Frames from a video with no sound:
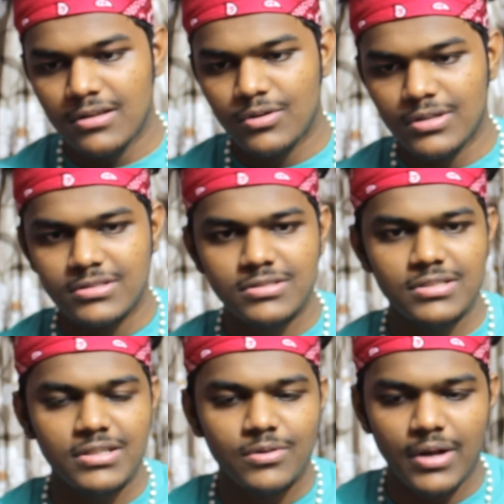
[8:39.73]
You can just
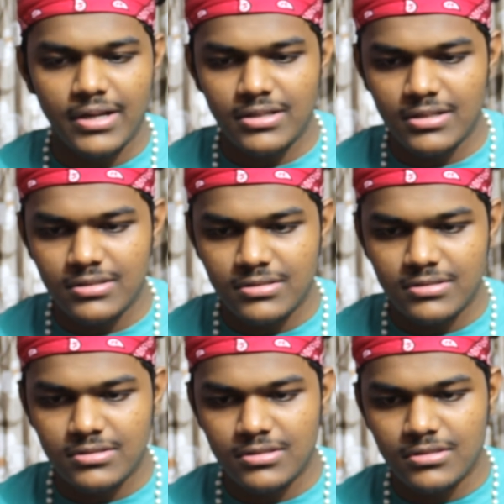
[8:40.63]
see right at
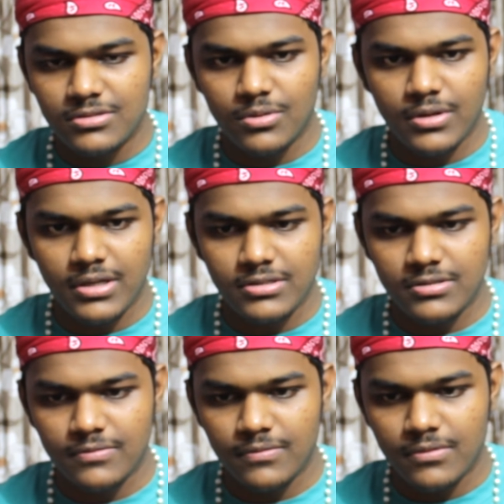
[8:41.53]
this
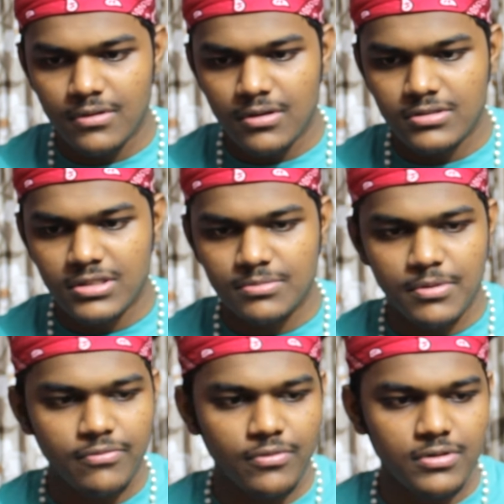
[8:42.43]
location, just
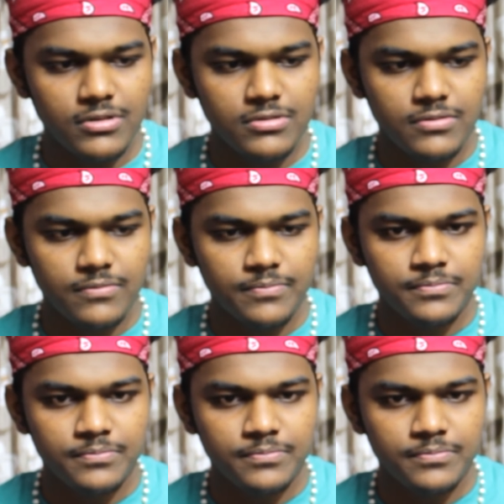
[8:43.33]
before this.